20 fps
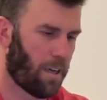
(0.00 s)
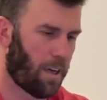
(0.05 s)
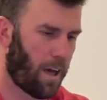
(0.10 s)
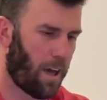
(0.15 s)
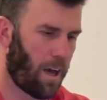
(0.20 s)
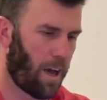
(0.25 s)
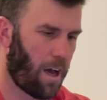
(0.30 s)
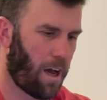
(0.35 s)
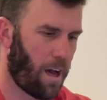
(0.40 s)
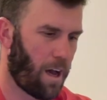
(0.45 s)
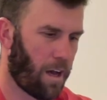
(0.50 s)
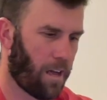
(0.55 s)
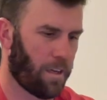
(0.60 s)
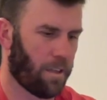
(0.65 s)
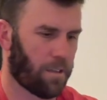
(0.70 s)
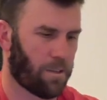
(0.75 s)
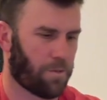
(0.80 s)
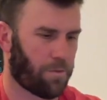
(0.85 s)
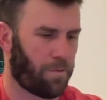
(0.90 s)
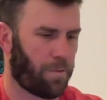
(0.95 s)
uh,
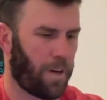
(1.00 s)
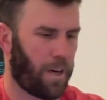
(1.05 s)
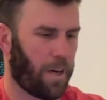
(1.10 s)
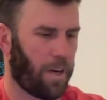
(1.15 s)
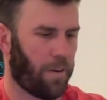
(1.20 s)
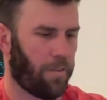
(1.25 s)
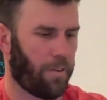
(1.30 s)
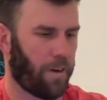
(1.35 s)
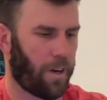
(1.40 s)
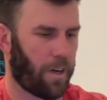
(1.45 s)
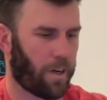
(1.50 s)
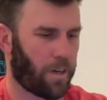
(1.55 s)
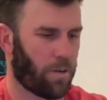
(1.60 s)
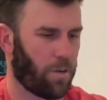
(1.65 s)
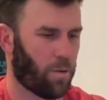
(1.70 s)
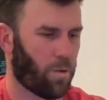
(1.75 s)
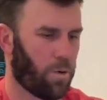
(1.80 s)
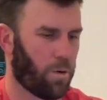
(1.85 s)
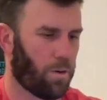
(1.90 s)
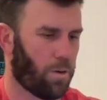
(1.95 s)
is very, very
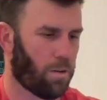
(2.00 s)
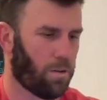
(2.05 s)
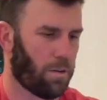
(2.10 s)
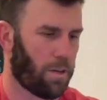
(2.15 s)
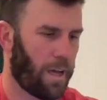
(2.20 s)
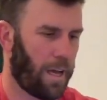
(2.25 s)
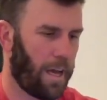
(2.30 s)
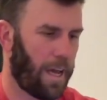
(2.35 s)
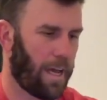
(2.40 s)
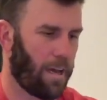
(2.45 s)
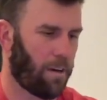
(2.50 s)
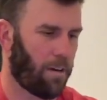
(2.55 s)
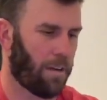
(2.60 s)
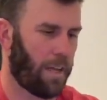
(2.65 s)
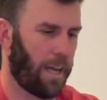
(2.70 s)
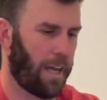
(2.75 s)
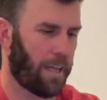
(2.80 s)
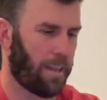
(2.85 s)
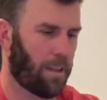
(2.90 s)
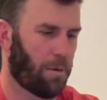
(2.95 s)
cool.
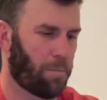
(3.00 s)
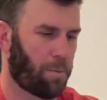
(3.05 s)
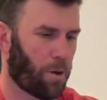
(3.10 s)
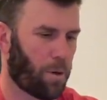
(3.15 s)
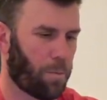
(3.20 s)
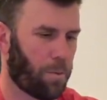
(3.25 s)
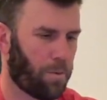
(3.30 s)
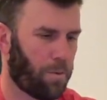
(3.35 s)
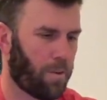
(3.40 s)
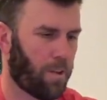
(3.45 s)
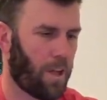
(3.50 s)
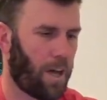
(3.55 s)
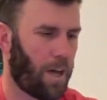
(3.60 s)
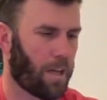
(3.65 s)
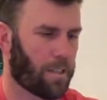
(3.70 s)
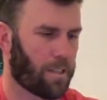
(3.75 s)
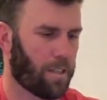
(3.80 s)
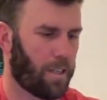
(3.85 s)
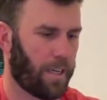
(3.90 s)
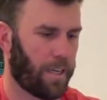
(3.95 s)
And, and the purple
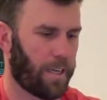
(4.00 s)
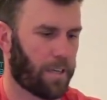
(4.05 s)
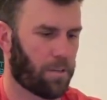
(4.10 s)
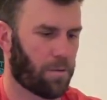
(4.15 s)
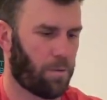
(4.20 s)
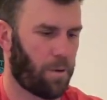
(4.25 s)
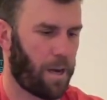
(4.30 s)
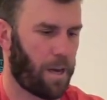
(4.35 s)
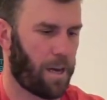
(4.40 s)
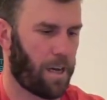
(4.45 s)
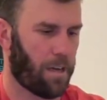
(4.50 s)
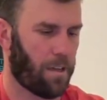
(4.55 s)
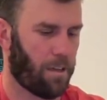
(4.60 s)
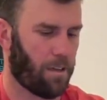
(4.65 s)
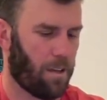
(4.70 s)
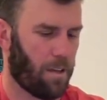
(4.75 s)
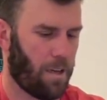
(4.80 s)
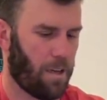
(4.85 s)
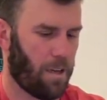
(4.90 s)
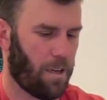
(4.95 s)
velocity as
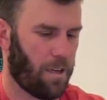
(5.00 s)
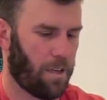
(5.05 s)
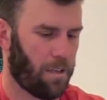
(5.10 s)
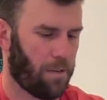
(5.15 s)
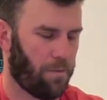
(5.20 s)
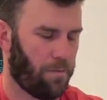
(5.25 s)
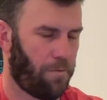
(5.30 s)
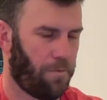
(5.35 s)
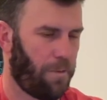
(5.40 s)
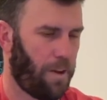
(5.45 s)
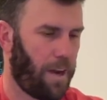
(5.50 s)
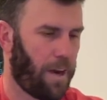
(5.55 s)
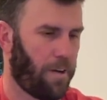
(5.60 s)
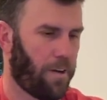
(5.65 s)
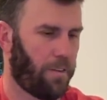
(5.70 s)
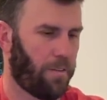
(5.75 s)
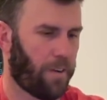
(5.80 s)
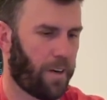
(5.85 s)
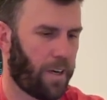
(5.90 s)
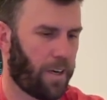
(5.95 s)
well.
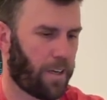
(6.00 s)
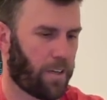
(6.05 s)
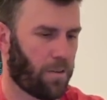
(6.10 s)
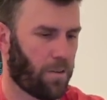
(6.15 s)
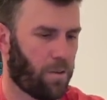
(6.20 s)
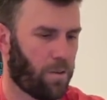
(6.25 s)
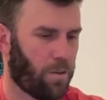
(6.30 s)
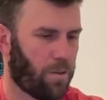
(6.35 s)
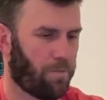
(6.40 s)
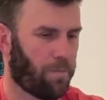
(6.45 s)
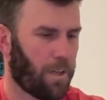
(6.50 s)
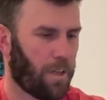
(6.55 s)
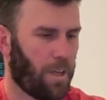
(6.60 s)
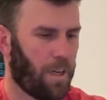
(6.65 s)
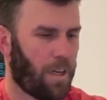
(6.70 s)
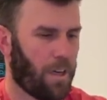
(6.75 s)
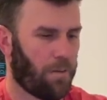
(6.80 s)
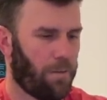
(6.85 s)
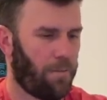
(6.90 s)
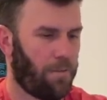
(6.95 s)
Very, very cool.
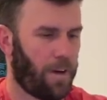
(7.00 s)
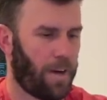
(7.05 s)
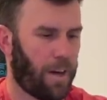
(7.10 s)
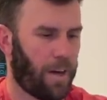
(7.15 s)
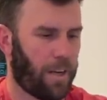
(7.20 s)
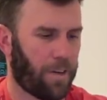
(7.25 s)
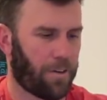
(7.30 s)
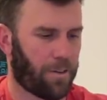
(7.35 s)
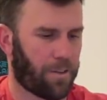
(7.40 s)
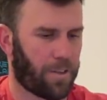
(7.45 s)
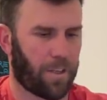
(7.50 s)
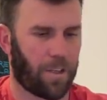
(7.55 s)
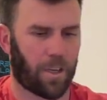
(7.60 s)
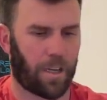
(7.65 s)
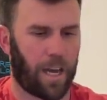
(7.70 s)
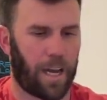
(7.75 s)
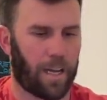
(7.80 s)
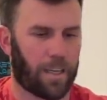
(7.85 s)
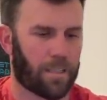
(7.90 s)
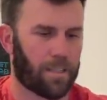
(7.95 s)
Very interested to
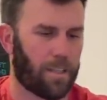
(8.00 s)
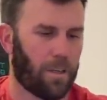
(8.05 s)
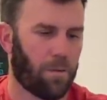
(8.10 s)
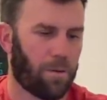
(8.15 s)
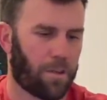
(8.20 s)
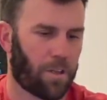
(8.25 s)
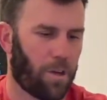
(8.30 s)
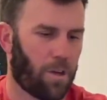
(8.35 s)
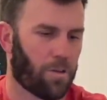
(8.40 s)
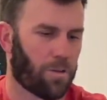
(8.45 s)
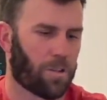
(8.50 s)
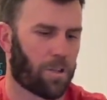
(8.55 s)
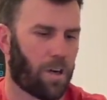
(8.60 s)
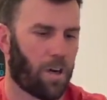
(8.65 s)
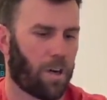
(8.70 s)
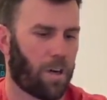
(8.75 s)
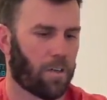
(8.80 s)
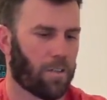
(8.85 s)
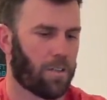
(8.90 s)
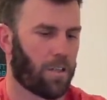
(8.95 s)
kind of see what those
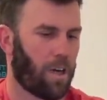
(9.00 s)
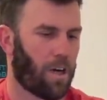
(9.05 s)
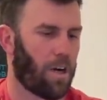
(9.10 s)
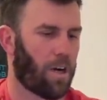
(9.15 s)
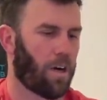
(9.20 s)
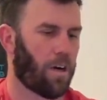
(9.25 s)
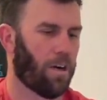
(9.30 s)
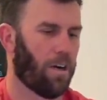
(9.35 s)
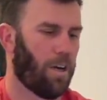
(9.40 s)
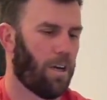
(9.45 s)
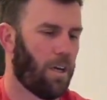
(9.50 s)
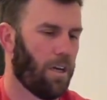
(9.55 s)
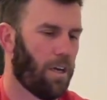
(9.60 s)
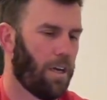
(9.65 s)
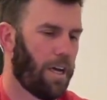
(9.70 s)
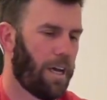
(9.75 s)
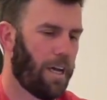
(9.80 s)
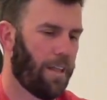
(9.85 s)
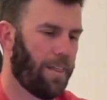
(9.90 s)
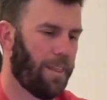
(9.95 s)
cards are.
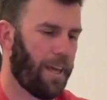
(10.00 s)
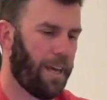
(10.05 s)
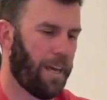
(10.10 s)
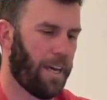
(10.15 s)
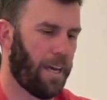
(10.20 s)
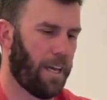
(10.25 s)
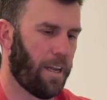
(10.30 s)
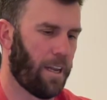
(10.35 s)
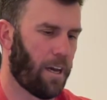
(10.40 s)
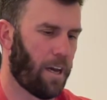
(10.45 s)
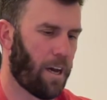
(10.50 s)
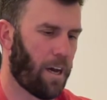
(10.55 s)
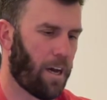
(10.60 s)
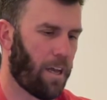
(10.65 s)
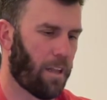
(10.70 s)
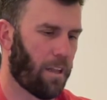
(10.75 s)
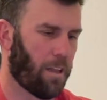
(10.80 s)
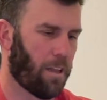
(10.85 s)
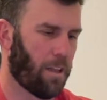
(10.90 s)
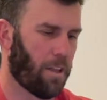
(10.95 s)
And then
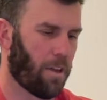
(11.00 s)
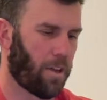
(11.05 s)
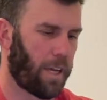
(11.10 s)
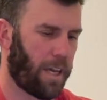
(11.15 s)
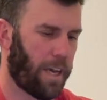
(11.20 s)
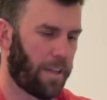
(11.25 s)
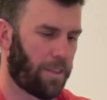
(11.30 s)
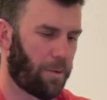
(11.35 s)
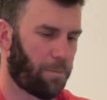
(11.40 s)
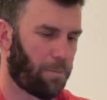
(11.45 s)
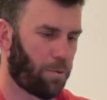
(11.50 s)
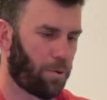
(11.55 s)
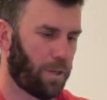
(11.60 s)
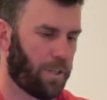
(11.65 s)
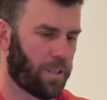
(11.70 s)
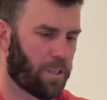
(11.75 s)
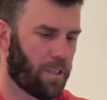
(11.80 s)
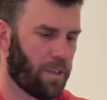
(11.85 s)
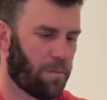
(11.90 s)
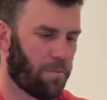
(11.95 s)
uh, looking at the
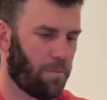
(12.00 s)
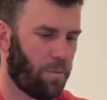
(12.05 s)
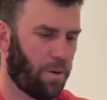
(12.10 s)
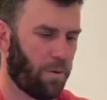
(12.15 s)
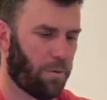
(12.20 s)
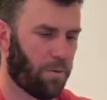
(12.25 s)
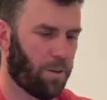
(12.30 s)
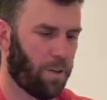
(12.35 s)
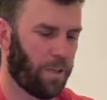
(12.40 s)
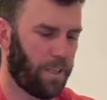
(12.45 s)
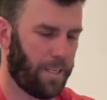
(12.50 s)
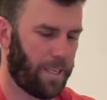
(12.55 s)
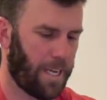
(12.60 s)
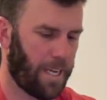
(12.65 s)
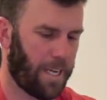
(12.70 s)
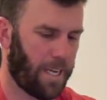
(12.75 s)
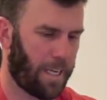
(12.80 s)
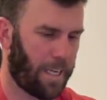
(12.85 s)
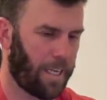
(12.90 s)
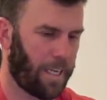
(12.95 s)
Prizm, we really
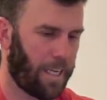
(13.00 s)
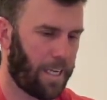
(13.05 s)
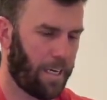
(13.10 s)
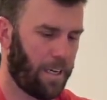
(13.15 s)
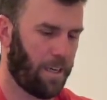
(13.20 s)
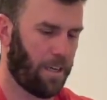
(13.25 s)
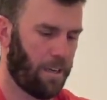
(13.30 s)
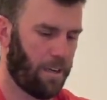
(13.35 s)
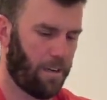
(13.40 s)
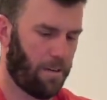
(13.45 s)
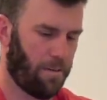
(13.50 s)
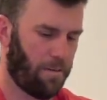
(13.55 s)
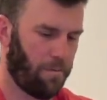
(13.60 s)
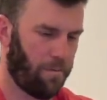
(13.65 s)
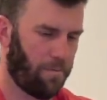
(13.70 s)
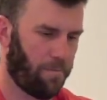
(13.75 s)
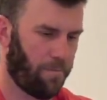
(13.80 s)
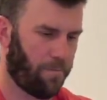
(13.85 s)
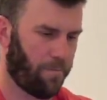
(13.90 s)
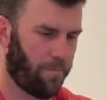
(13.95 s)
didn't get
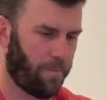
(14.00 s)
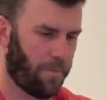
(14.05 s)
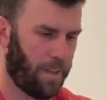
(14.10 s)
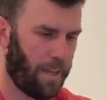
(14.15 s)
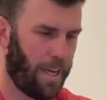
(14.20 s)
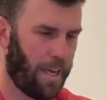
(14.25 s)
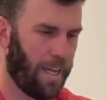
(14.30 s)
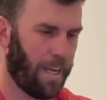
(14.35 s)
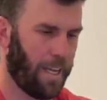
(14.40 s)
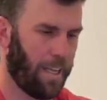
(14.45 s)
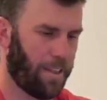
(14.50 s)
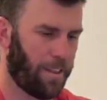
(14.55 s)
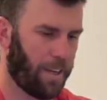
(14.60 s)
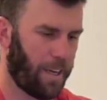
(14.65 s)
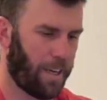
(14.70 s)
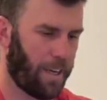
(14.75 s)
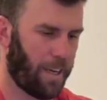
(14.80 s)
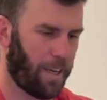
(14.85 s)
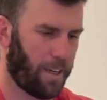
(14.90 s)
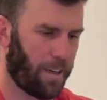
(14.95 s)

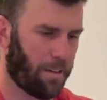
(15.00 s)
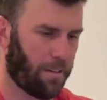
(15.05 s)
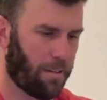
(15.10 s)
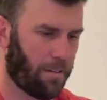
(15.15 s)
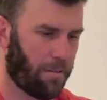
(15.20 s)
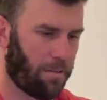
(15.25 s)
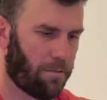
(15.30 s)
anything